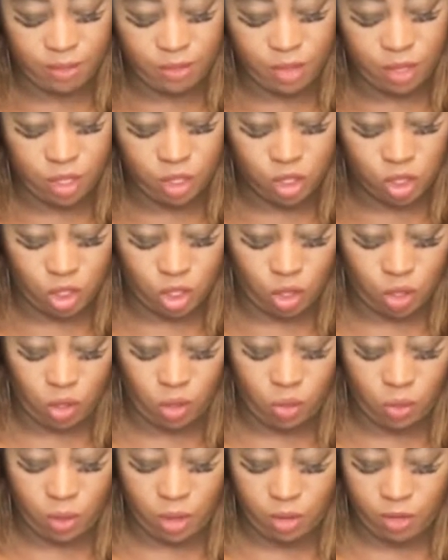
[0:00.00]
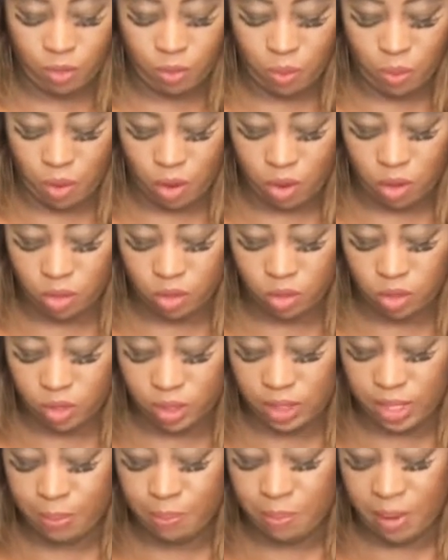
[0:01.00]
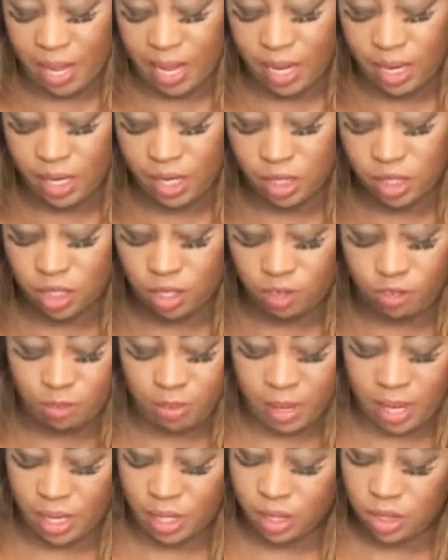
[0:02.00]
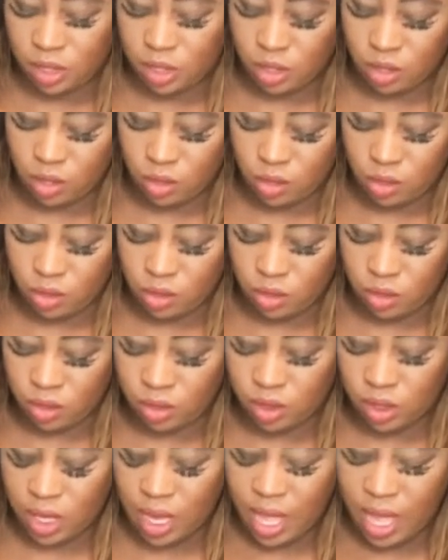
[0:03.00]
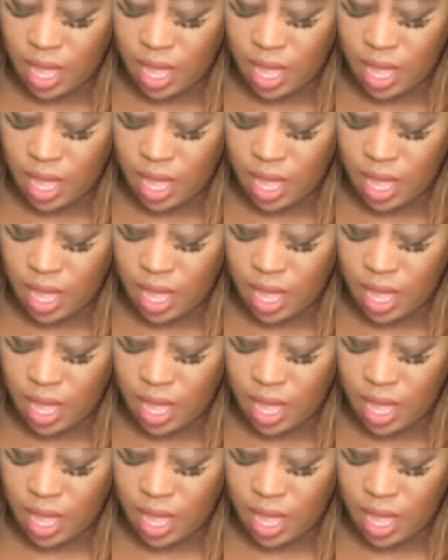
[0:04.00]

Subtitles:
the Two of Wands, the Page of Pentacles,